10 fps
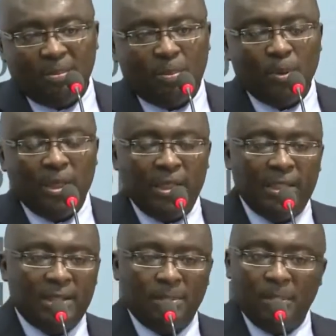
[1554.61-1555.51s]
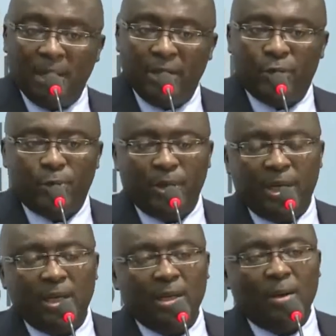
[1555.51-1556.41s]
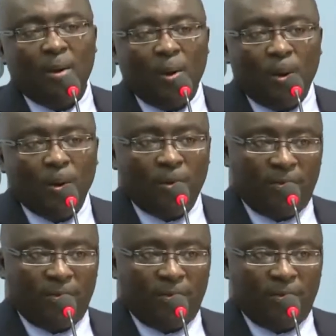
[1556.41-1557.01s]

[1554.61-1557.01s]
police, military, all